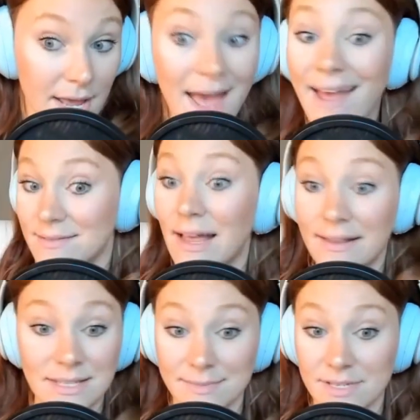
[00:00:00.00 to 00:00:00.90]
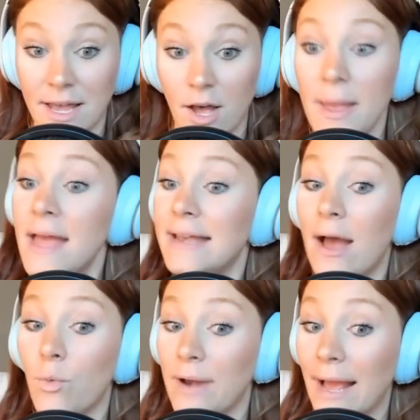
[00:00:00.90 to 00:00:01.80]
And that seems to help. Now,
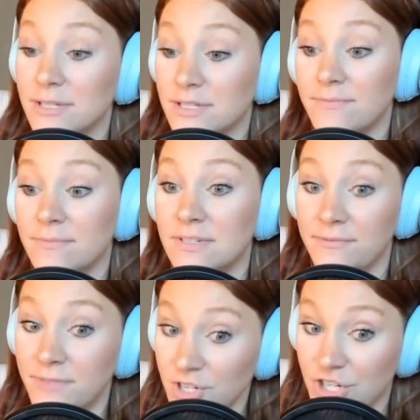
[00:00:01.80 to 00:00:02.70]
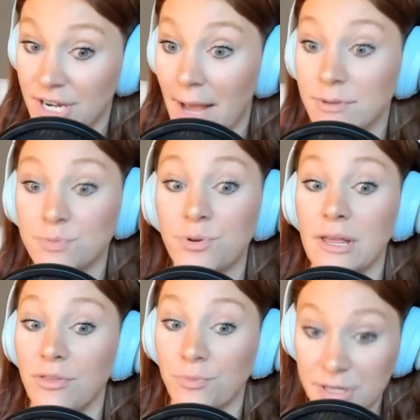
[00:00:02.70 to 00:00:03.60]
when I was deficient, I was putting
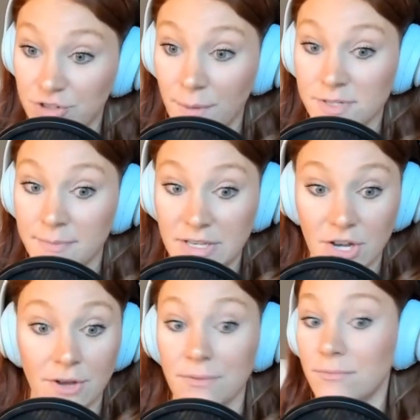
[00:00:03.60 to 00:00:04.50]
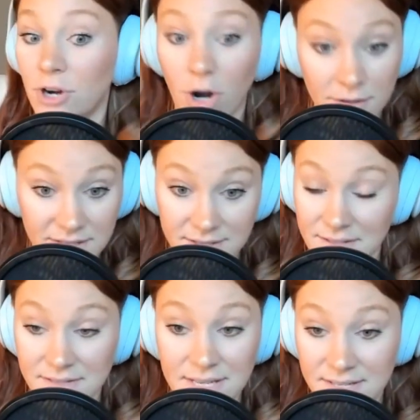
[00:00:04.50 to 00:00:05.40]
3 drops on my tongue regardless of the
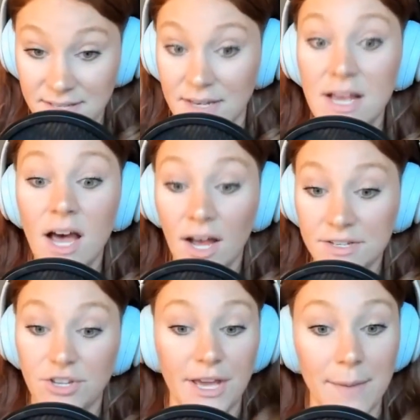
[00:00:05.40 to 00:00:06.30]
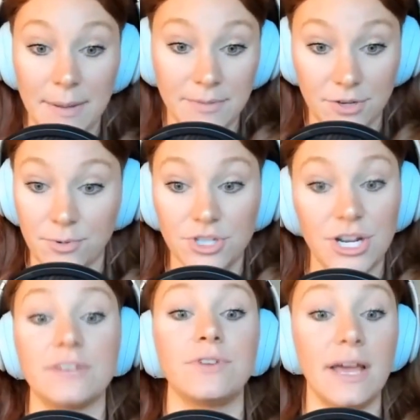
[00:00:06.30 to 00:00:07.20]
season until I got my blood work
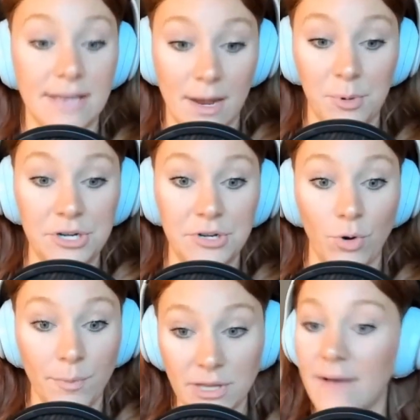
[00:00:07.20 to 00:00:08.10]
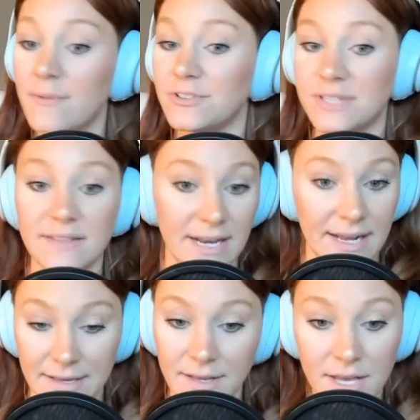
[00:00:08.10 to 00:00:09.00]
checked. Okay, now we're in normal levels. And then
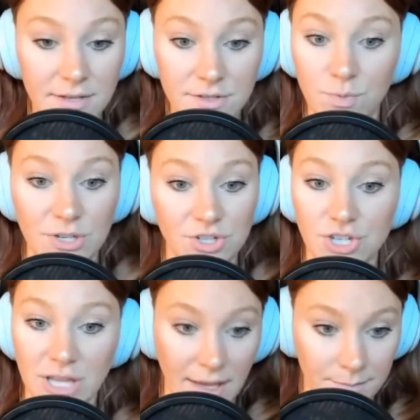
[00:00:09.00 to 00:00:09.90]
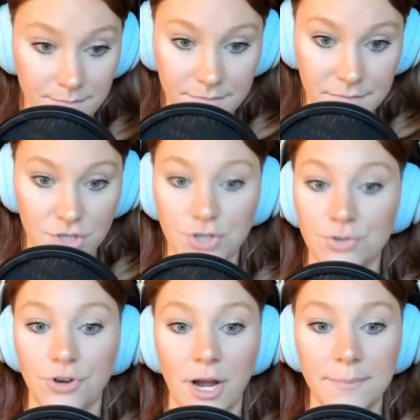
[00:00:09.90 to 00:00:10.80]
I switched to like the 2
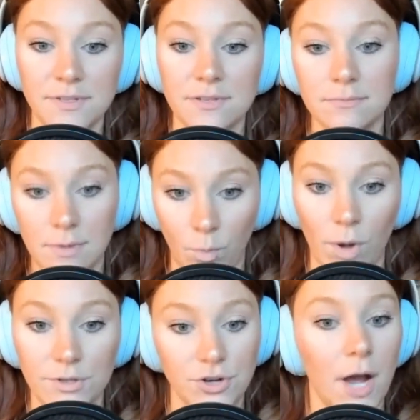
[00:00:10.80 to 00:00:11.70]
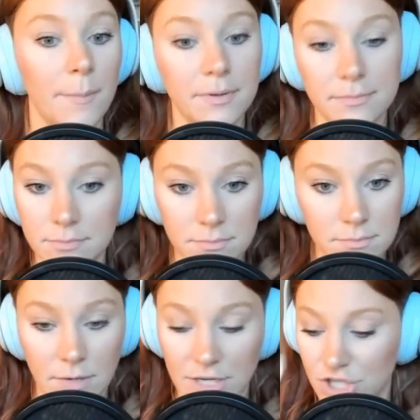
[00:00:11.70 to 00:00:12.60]
drops, 1 drop
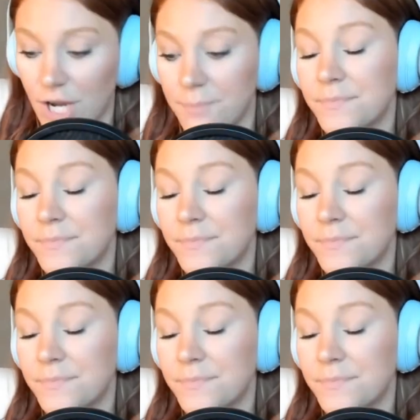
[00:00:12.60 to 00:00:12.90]
ratio.